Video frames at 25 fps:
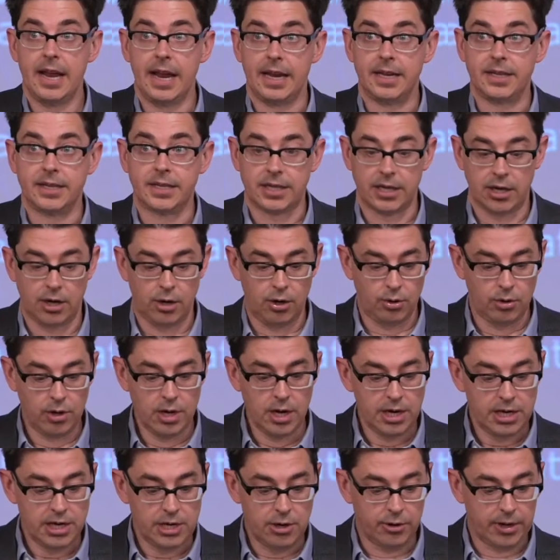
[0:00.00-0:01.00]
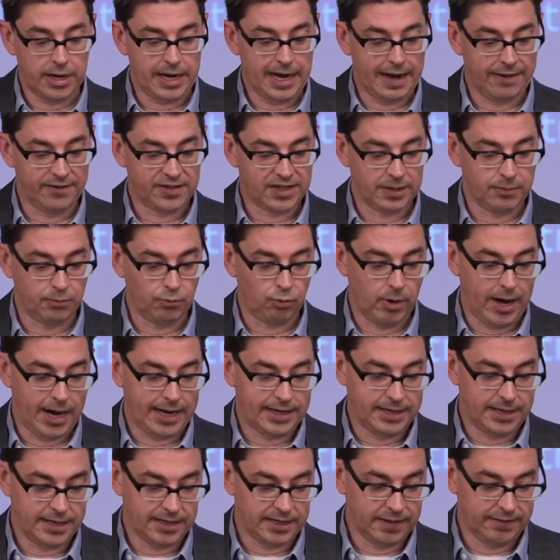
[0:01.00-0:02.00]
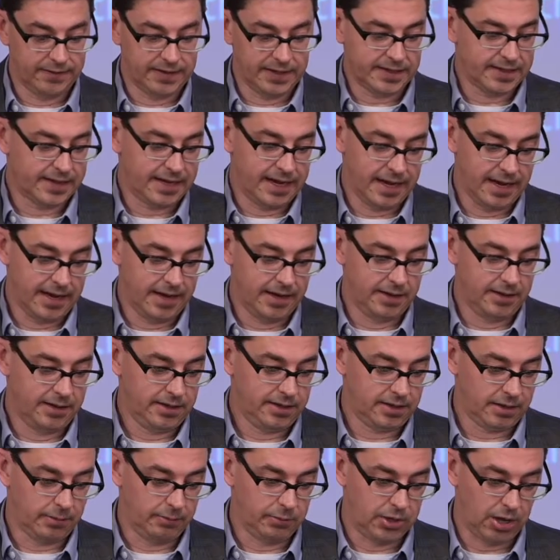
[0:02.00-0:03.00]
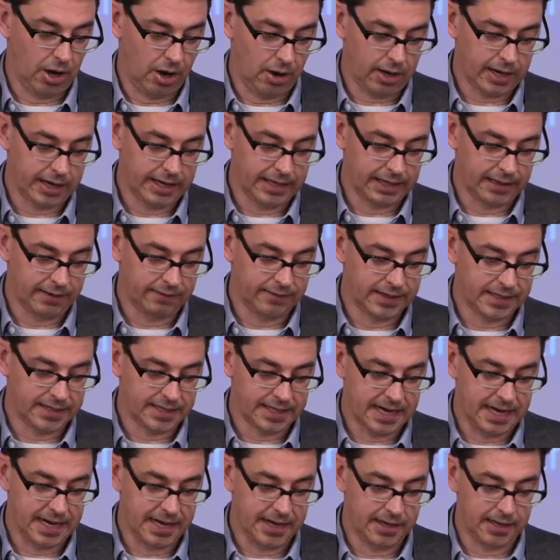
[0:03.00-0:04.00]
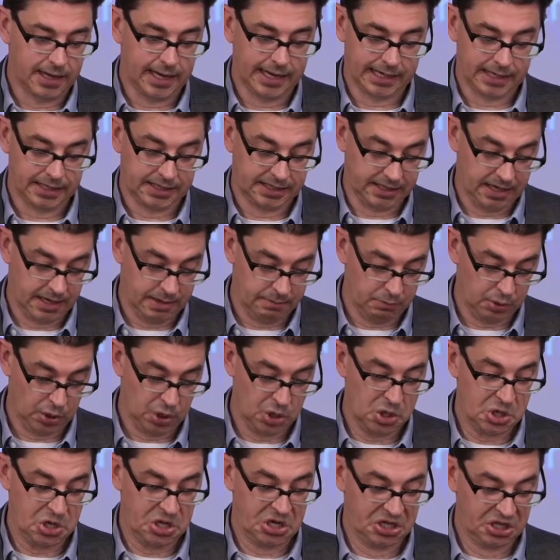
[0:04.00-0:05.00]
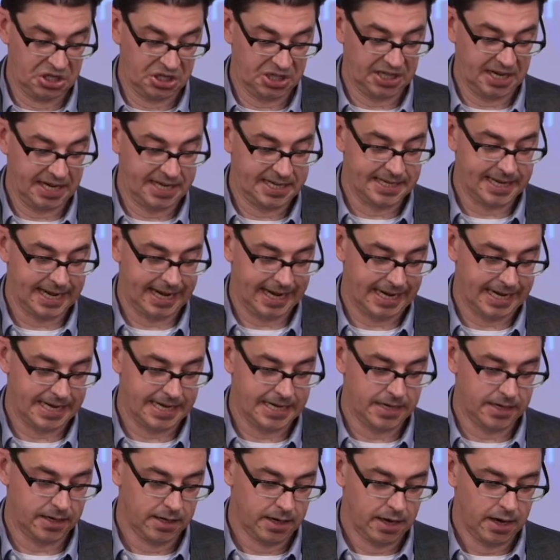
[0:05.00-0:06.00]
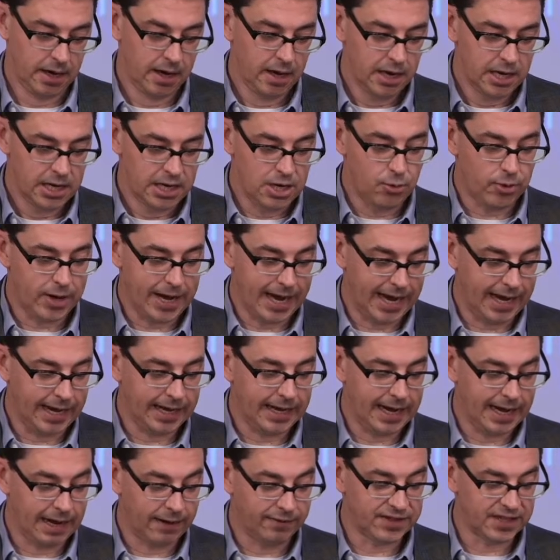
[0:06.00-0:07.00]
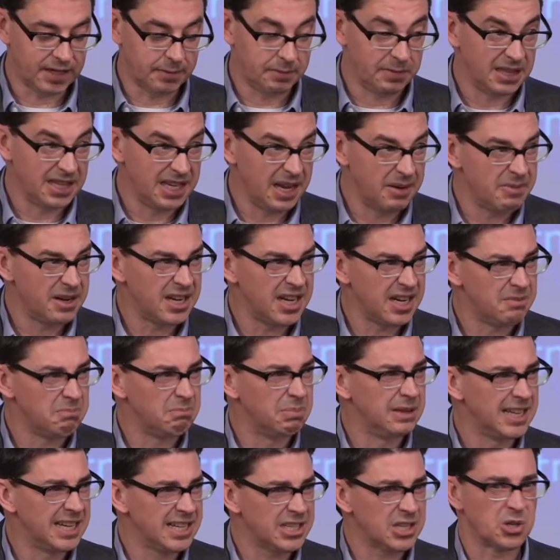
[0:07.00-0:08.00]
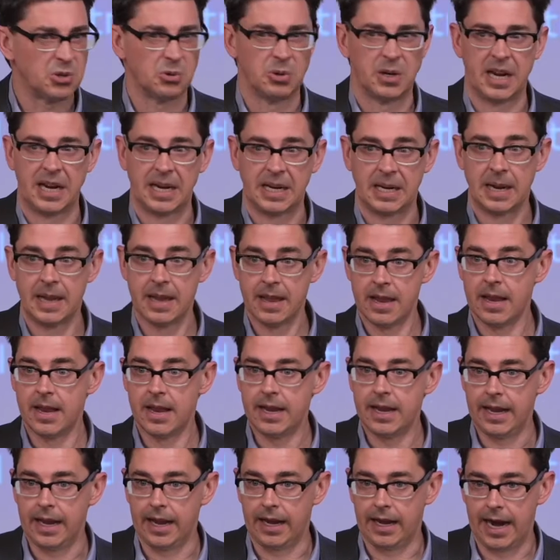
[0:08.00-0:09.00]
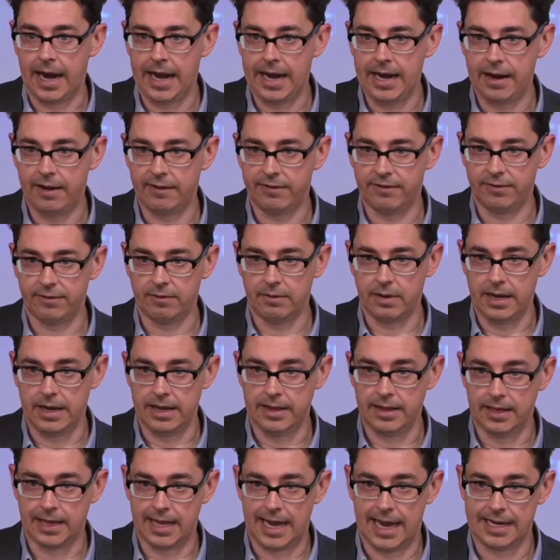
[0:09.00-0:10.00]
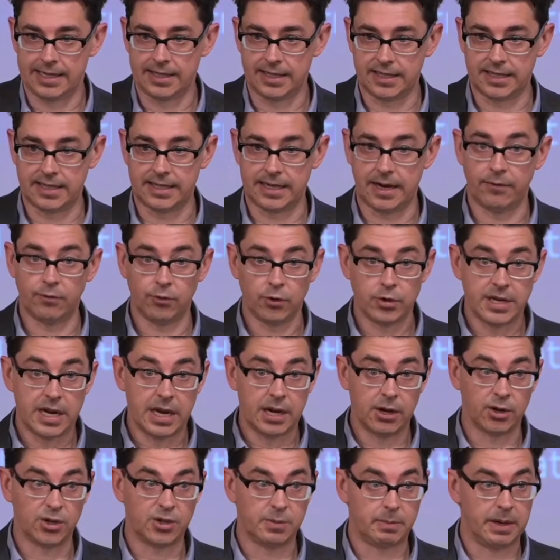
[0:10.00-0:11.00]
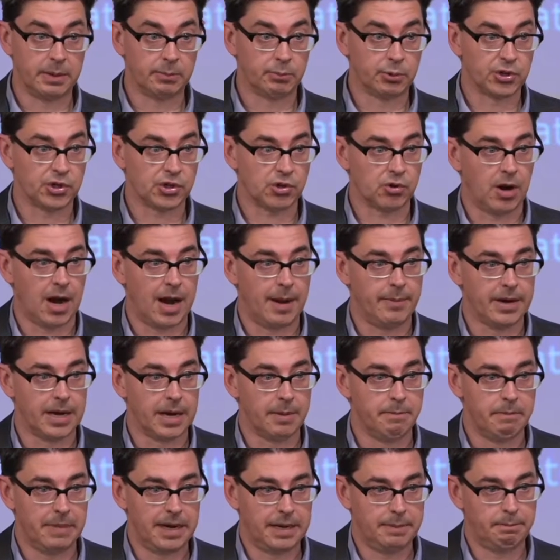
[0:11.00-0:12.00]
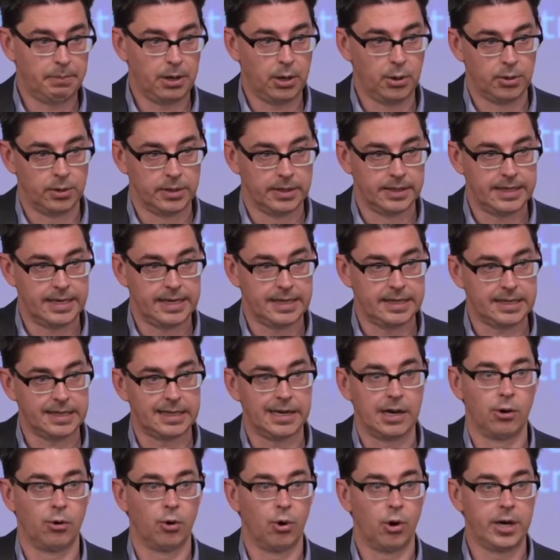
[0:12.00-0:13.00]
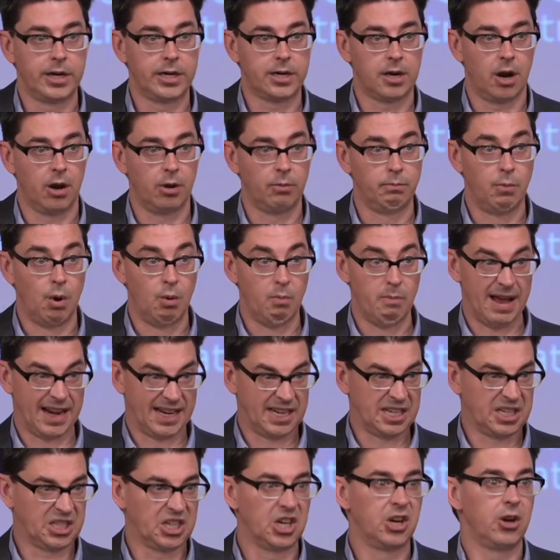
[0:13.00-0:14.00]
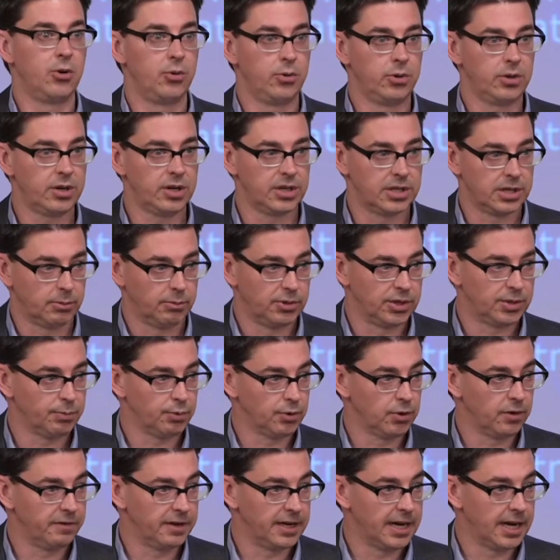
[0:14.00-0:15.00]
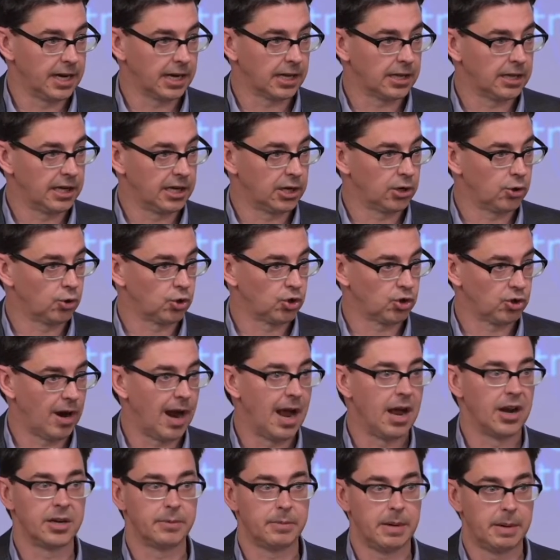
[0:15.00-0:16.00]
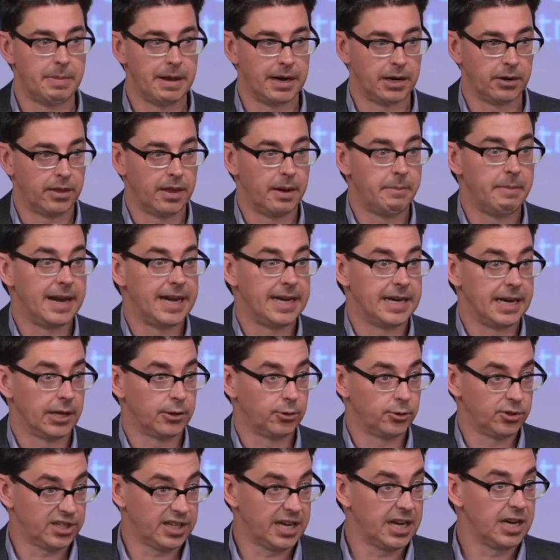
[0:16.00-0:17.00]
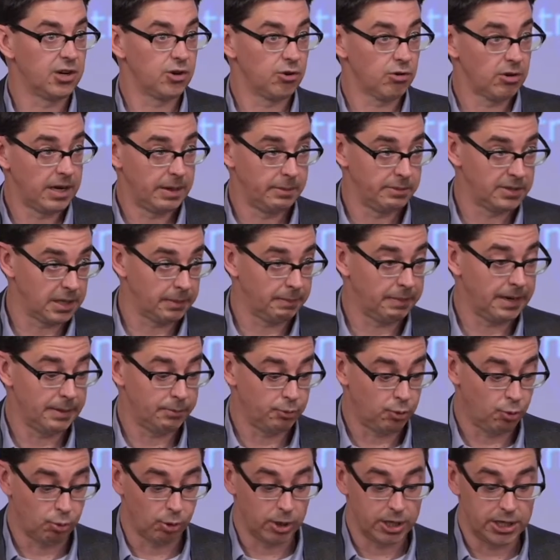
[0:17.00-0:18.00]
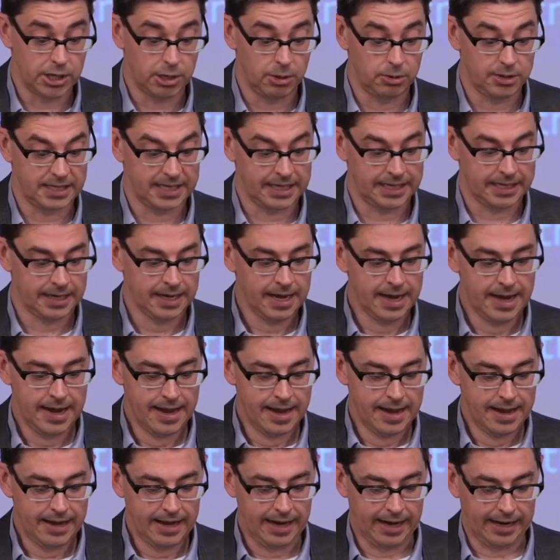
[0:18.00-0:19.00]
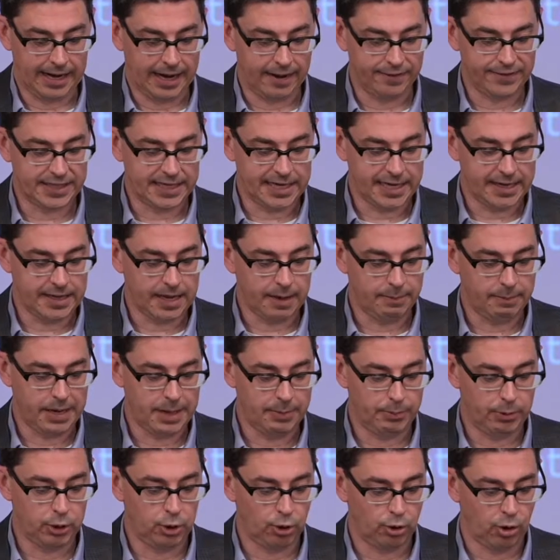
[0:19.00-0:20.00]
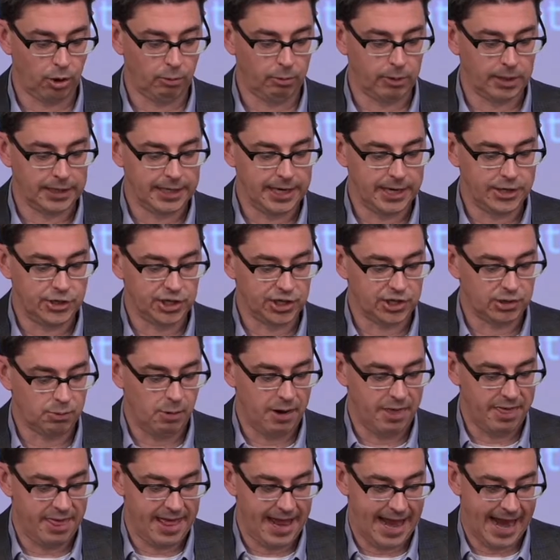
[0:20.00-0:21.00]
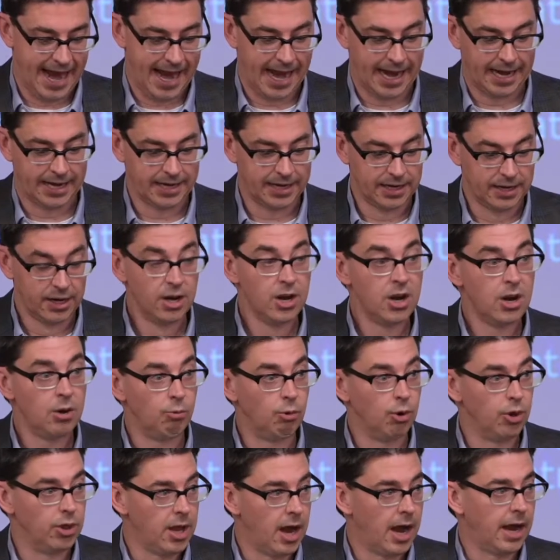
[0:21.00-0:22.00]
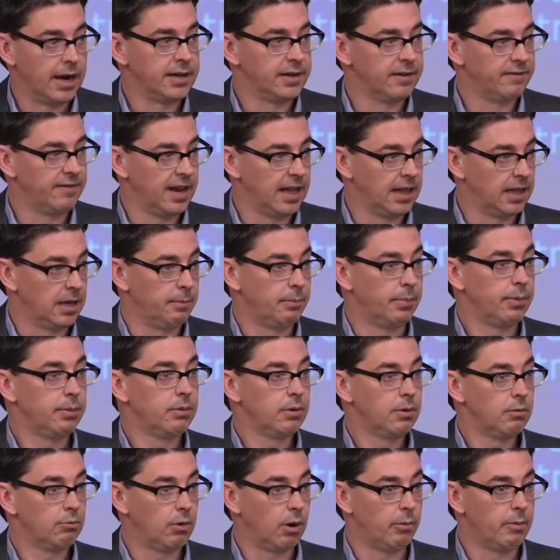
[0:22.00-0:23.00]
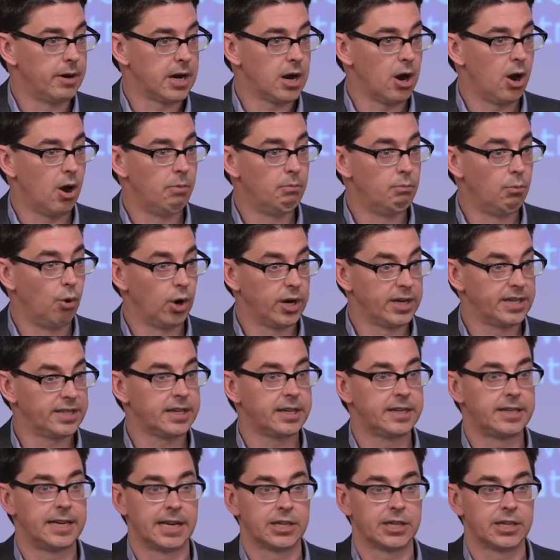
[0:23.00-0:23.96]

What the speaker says: And so you could have some redness of the skin, some darkening of the skin, like a sunburn, suntan. You can have some limited blistering. And I have, in the last several years, been prescribing a mid-potency steroid called mometasone because it was proven in a clinical trial to be better than many other skin creams that people were using. And I've seen that people who are religious with that will not develop what we call moist